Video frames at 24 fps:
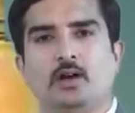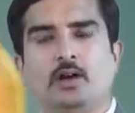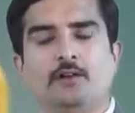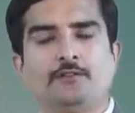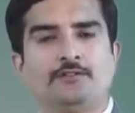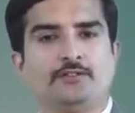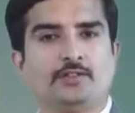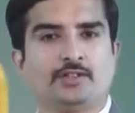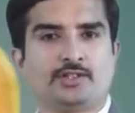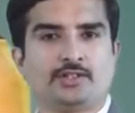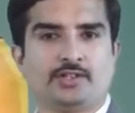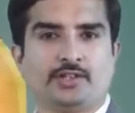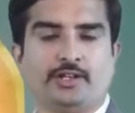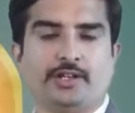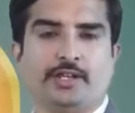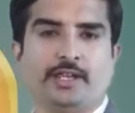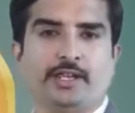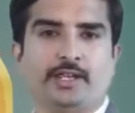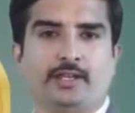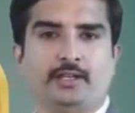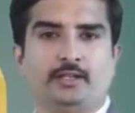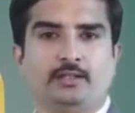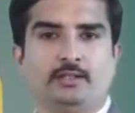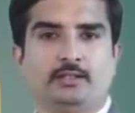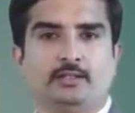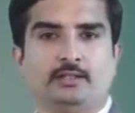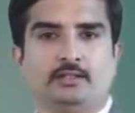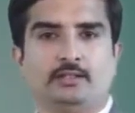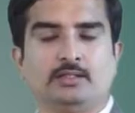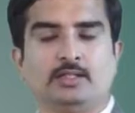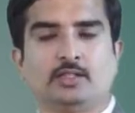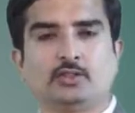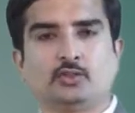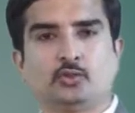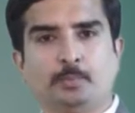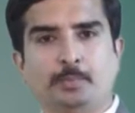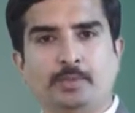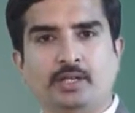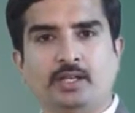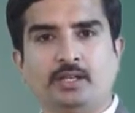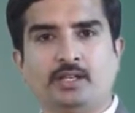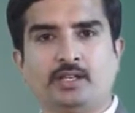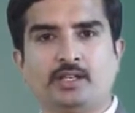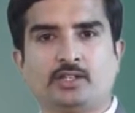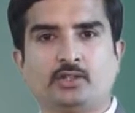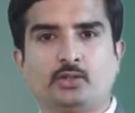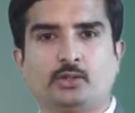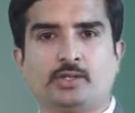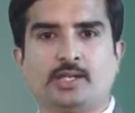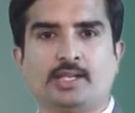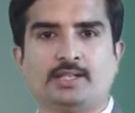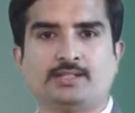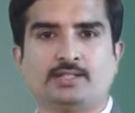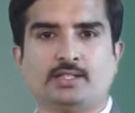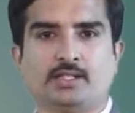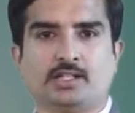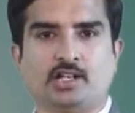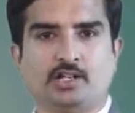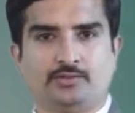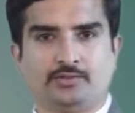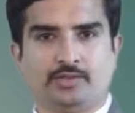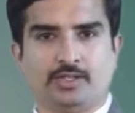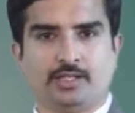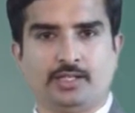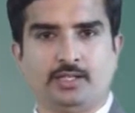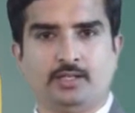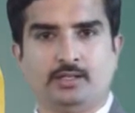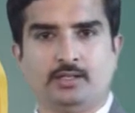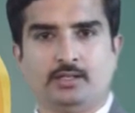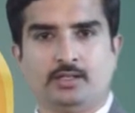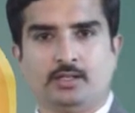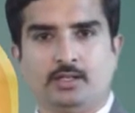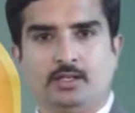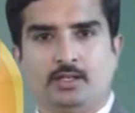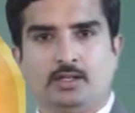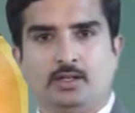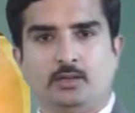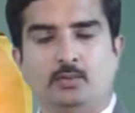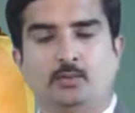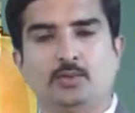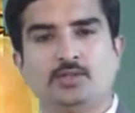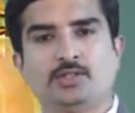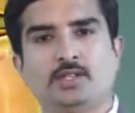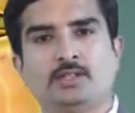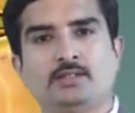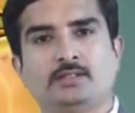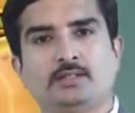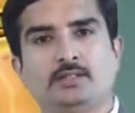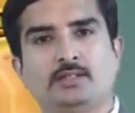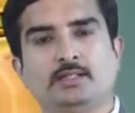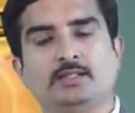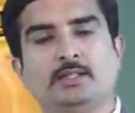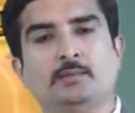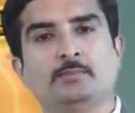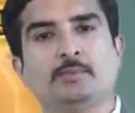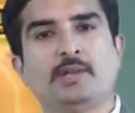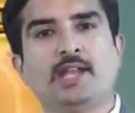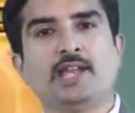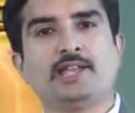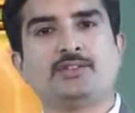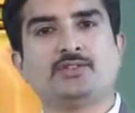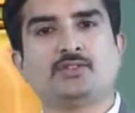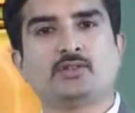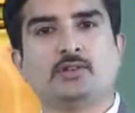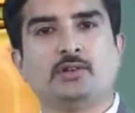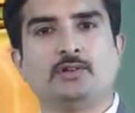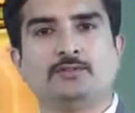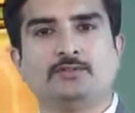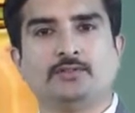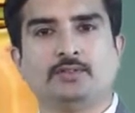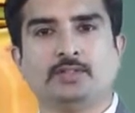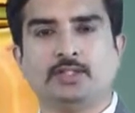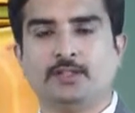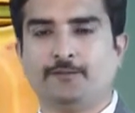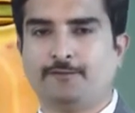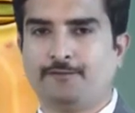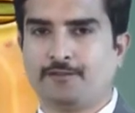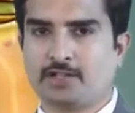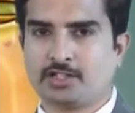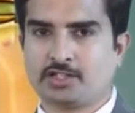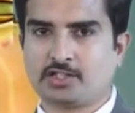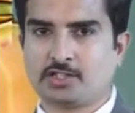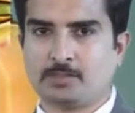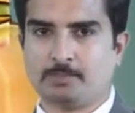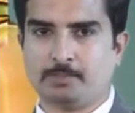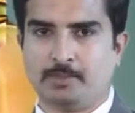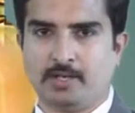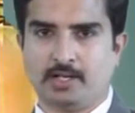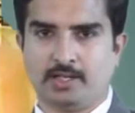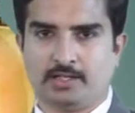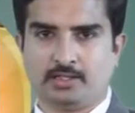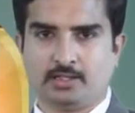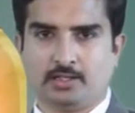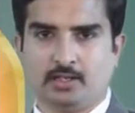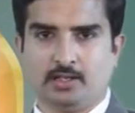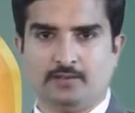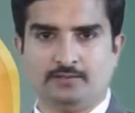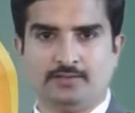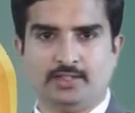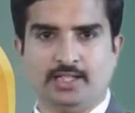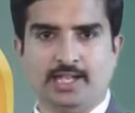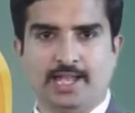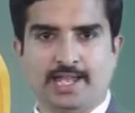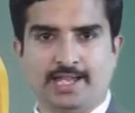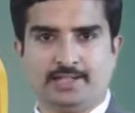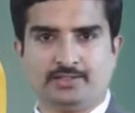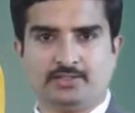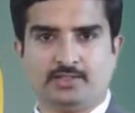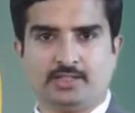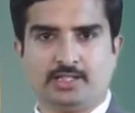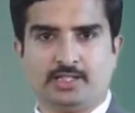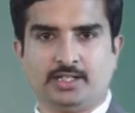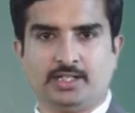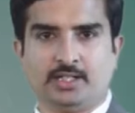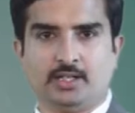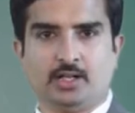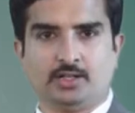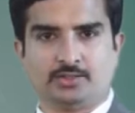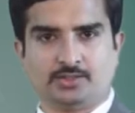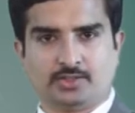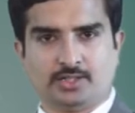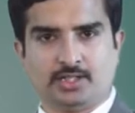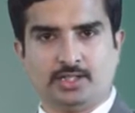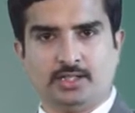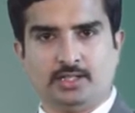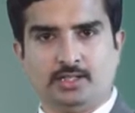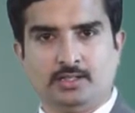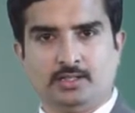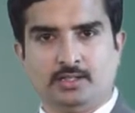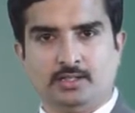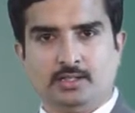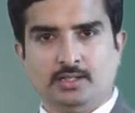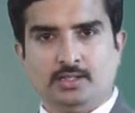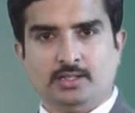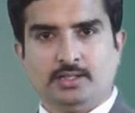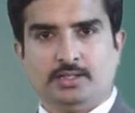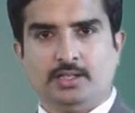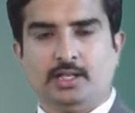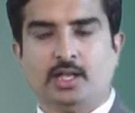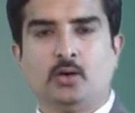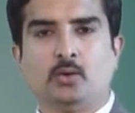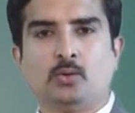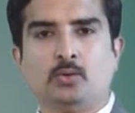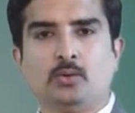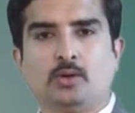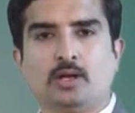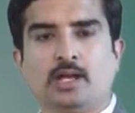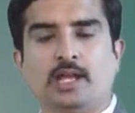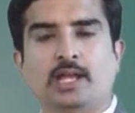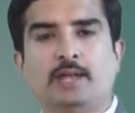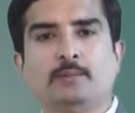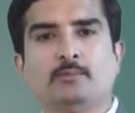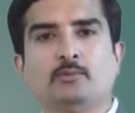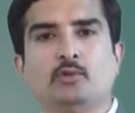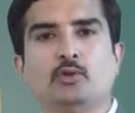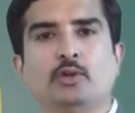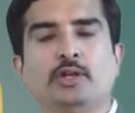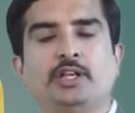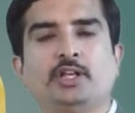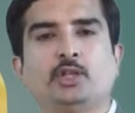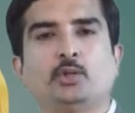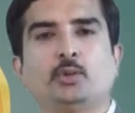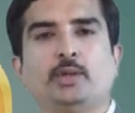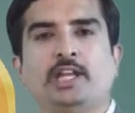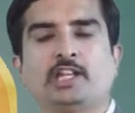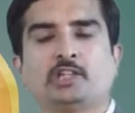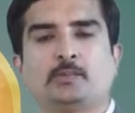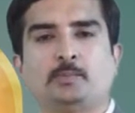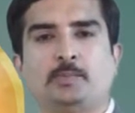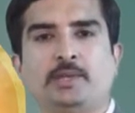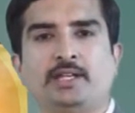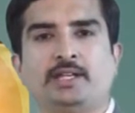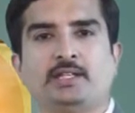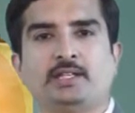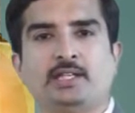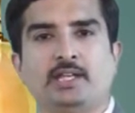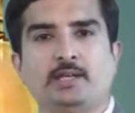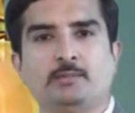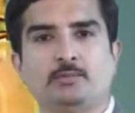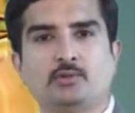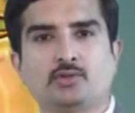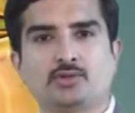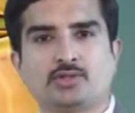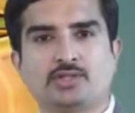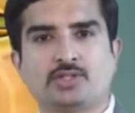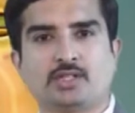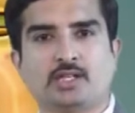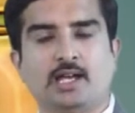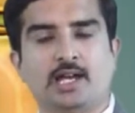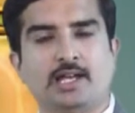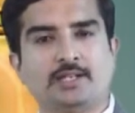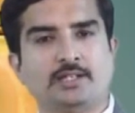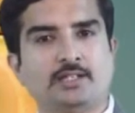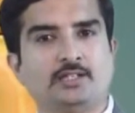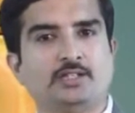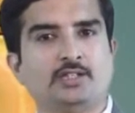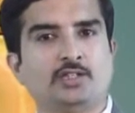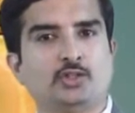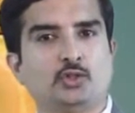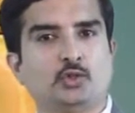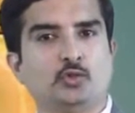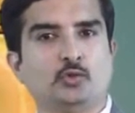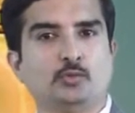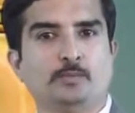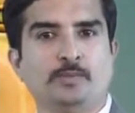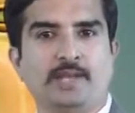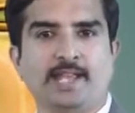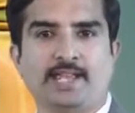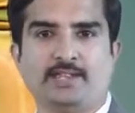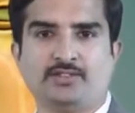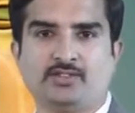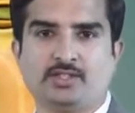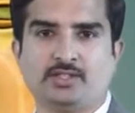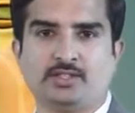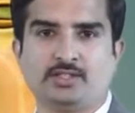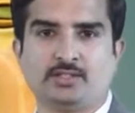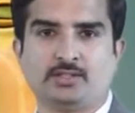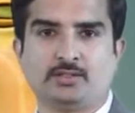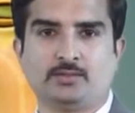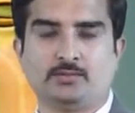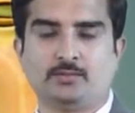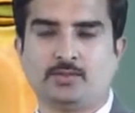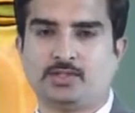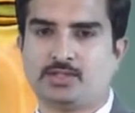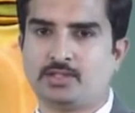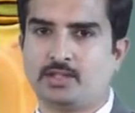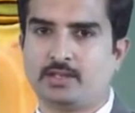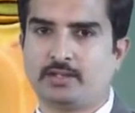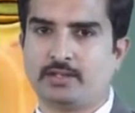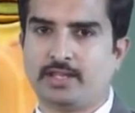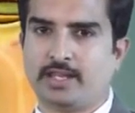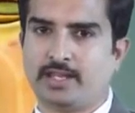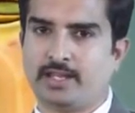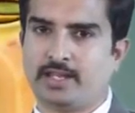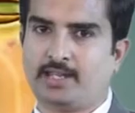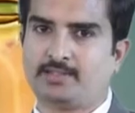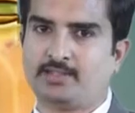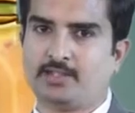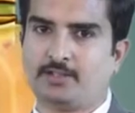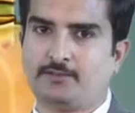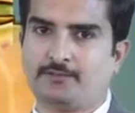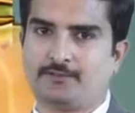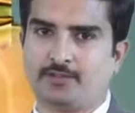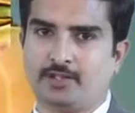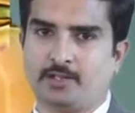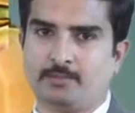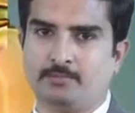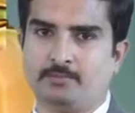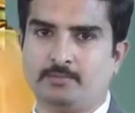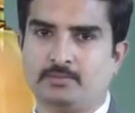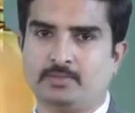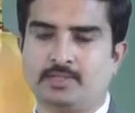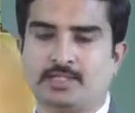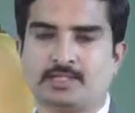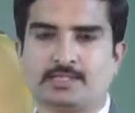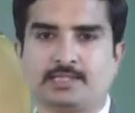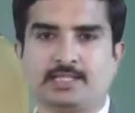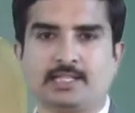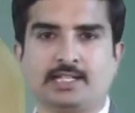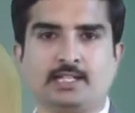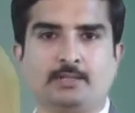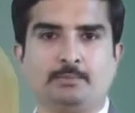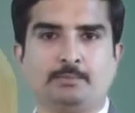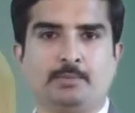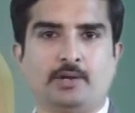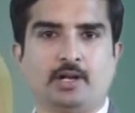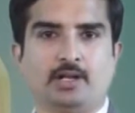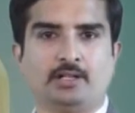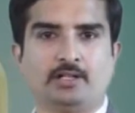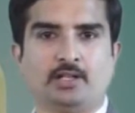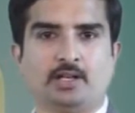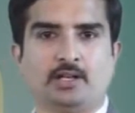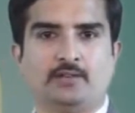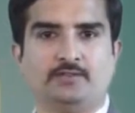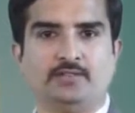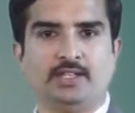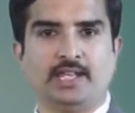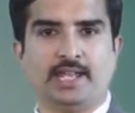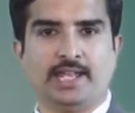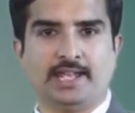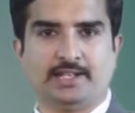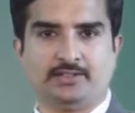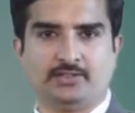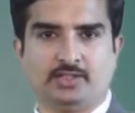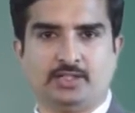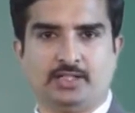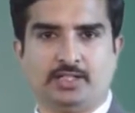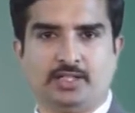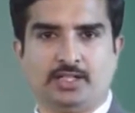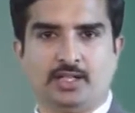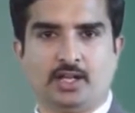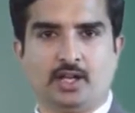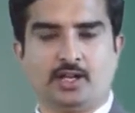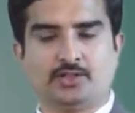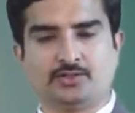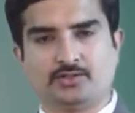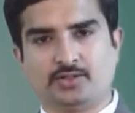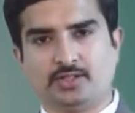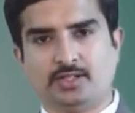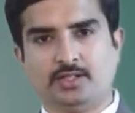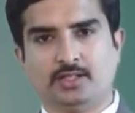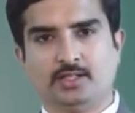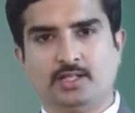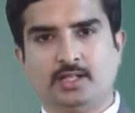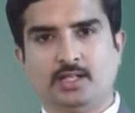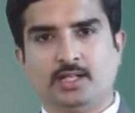After studying the superior thoracic artery, which is the branch of the first part of the axillary artery, now I am going to explain about another two branches which are arising from the second part of the axillary artery.